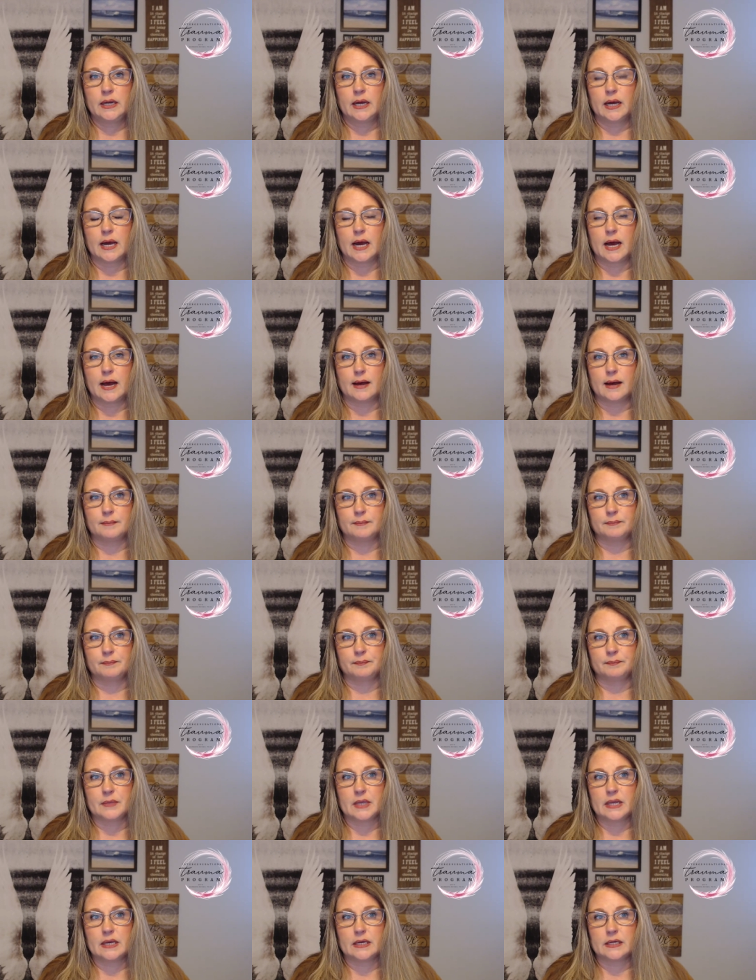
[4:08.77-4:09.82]
um,
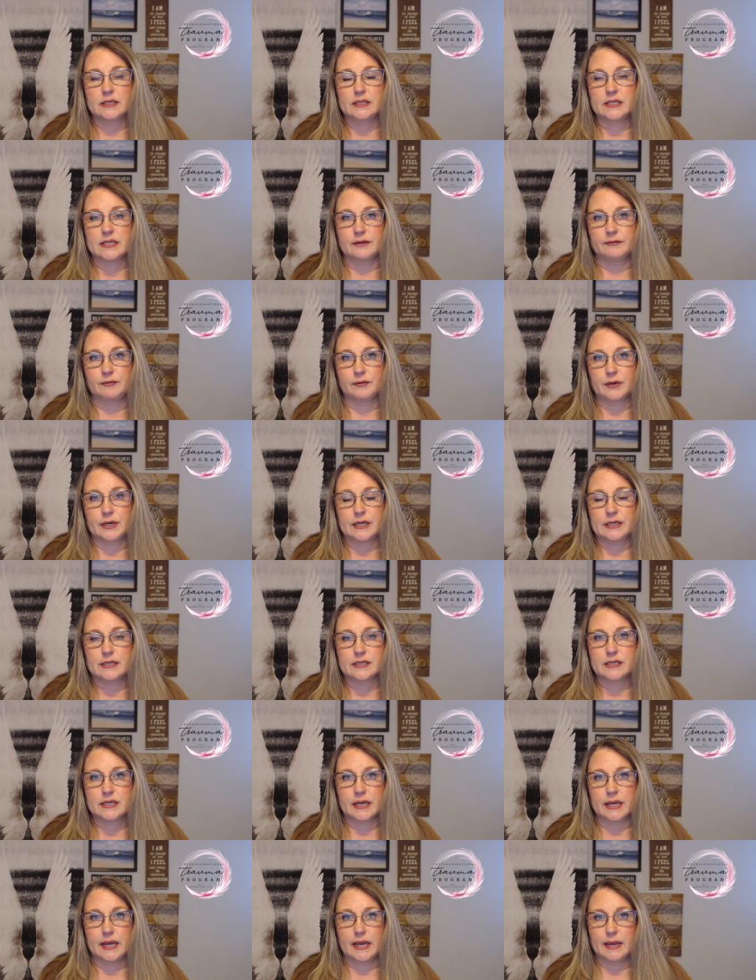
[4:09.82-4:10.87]
different
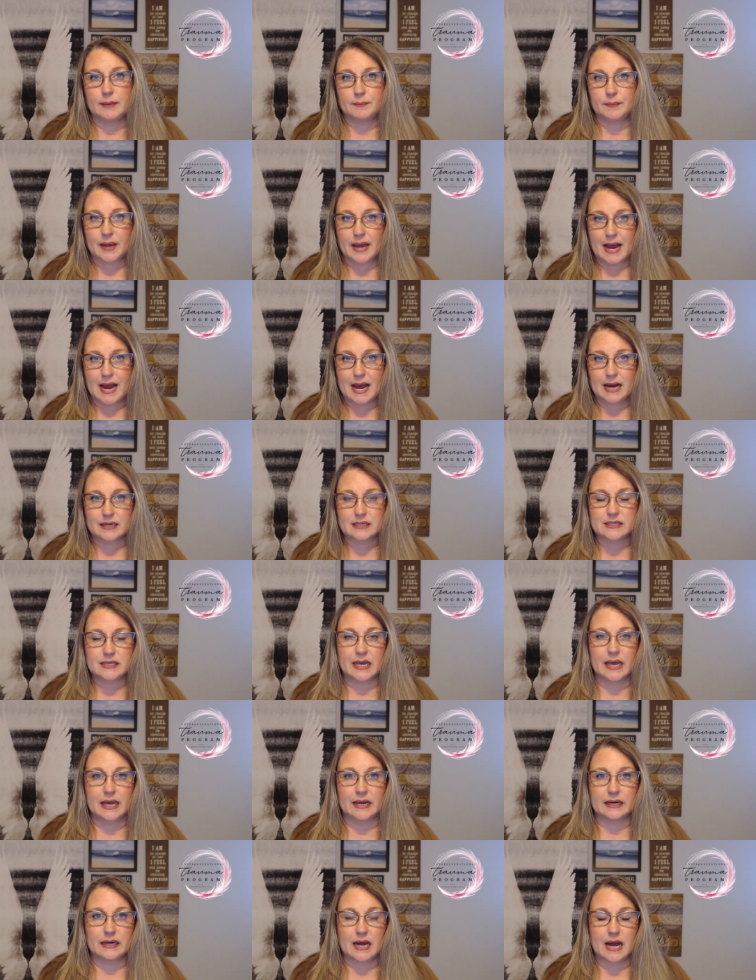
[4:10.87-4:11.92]
impacts
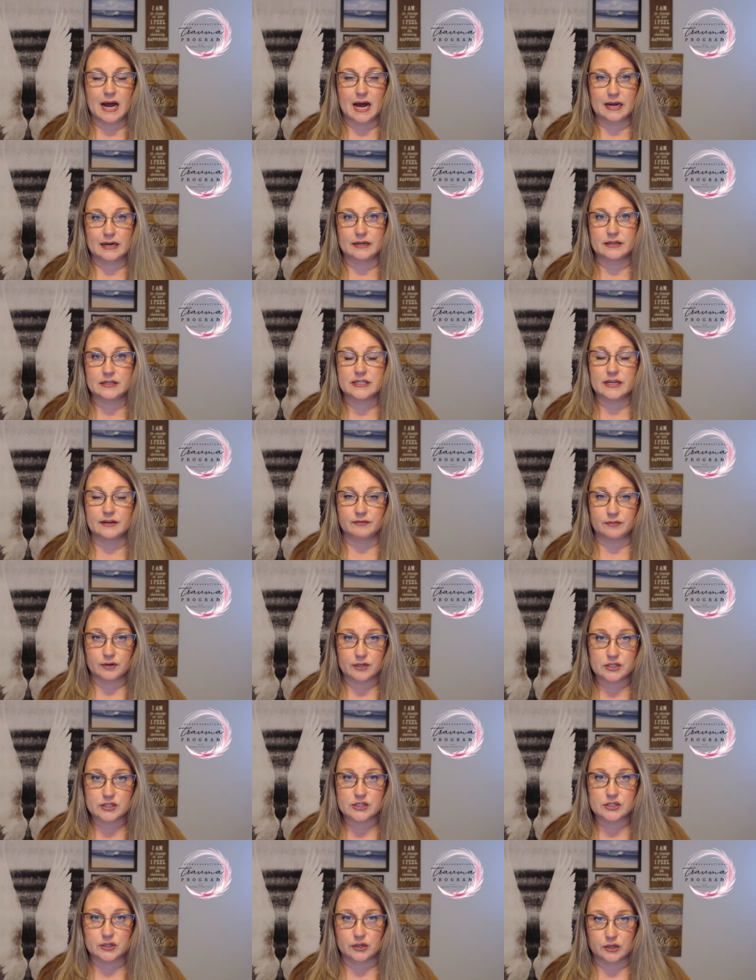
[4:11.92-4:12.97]
and on different
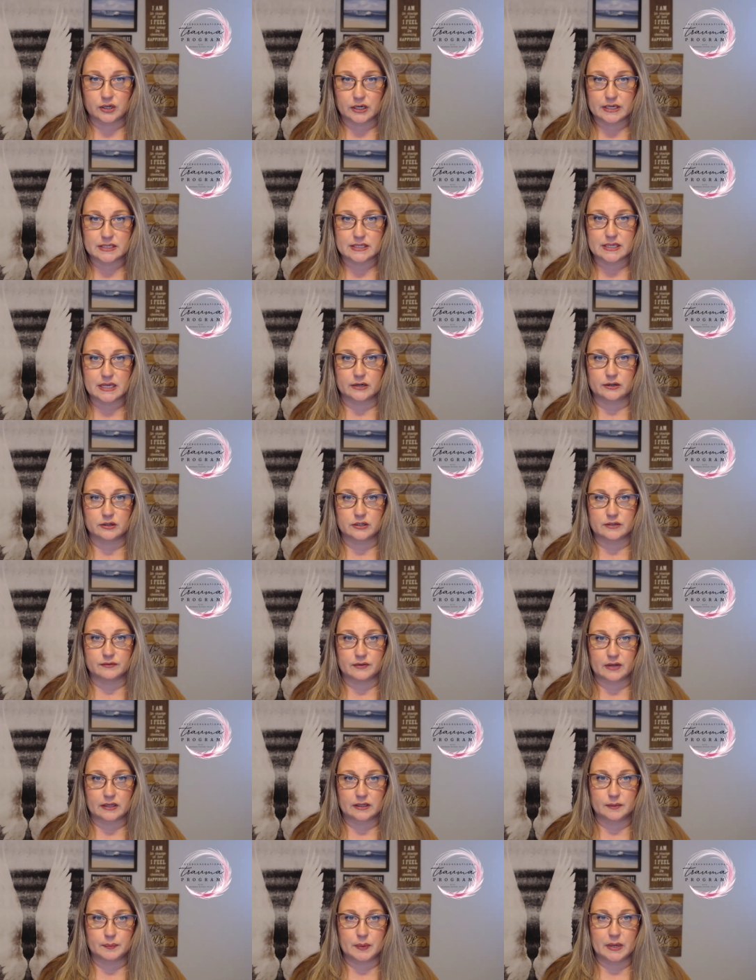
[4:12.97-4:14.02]
circuits that are
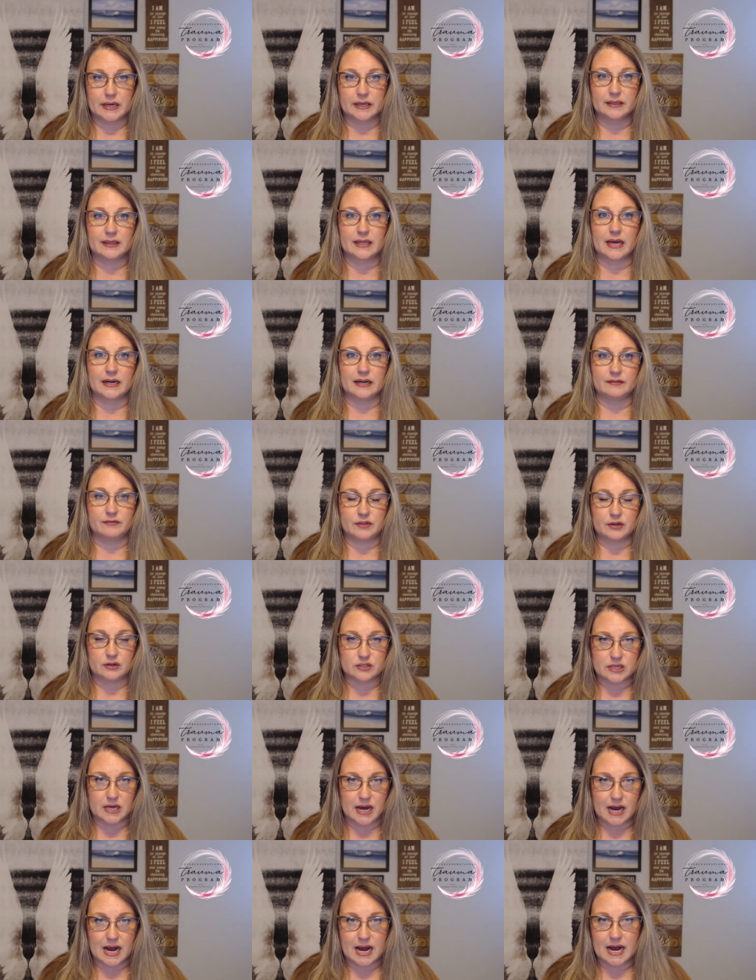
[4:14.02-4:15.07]
developing, that if there's
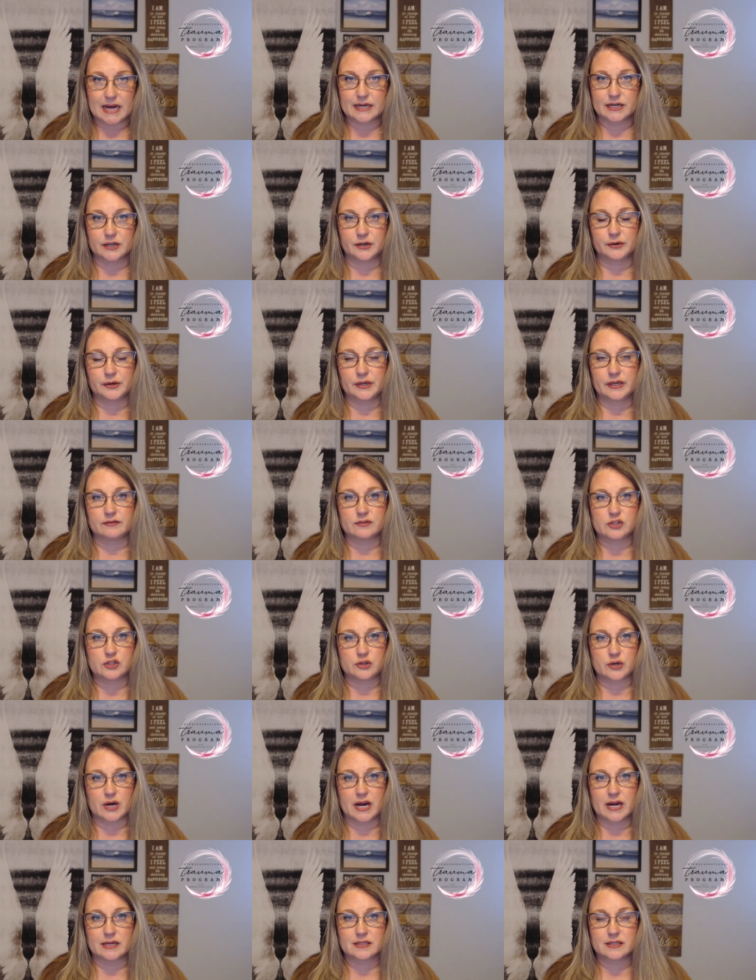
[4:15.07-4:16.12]
a high degree of
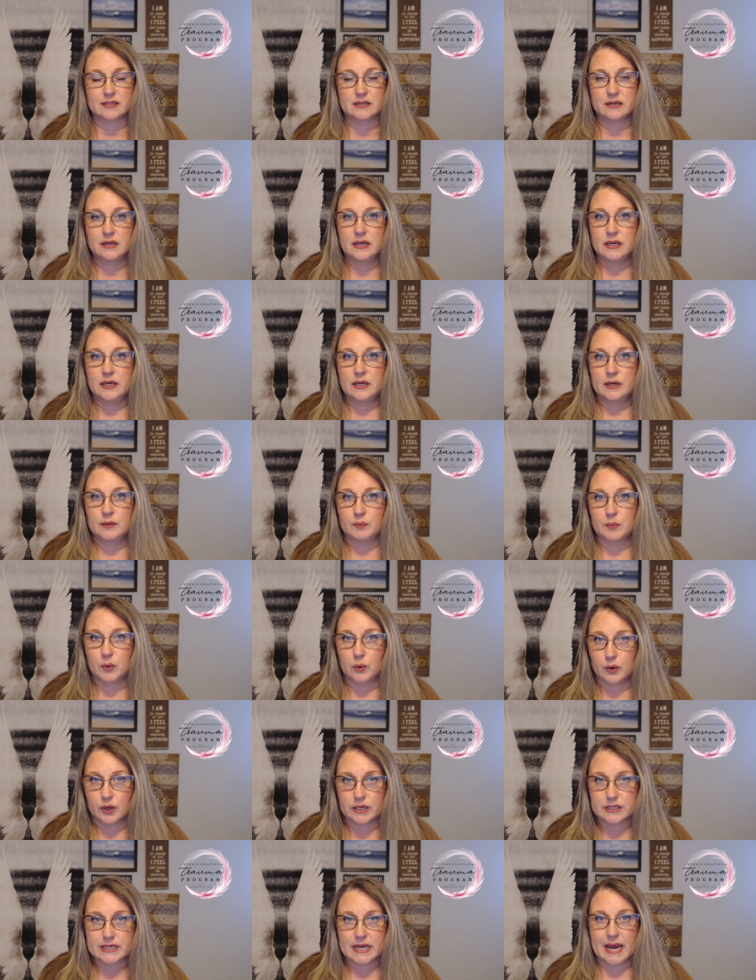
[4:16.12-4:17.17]
stress,
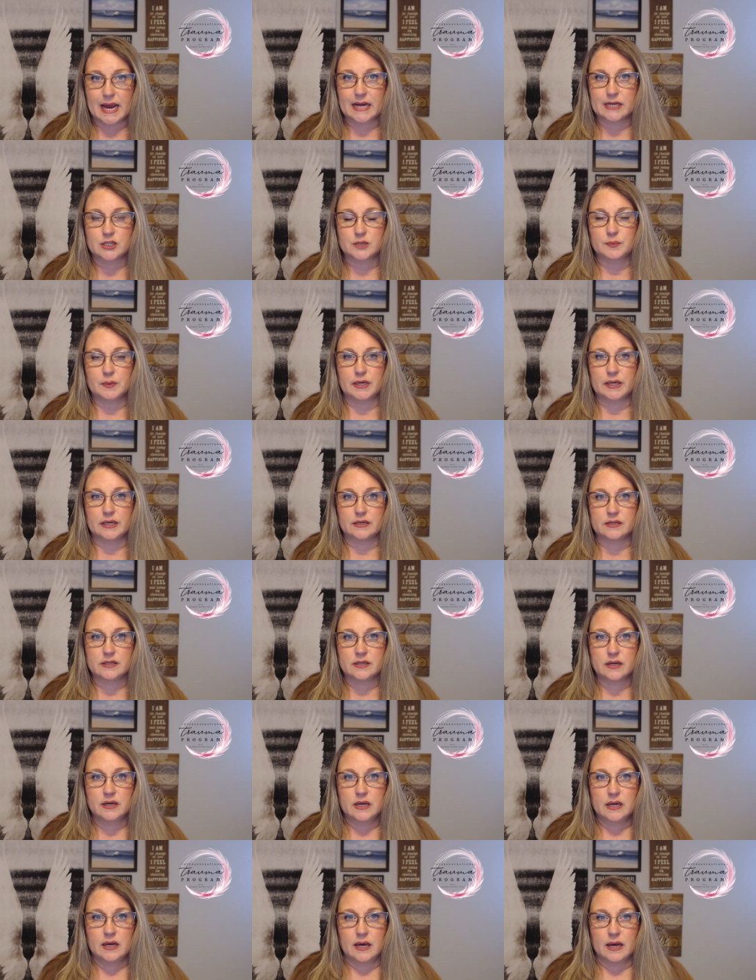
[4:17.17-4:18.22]
poor attachment,
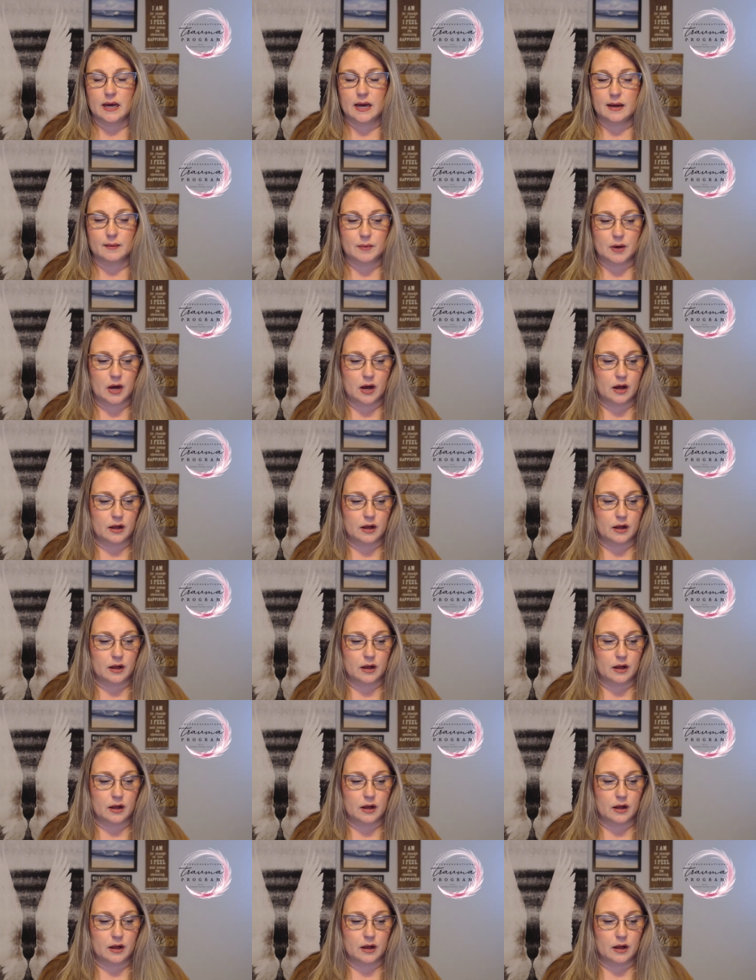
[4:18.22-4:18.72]
um,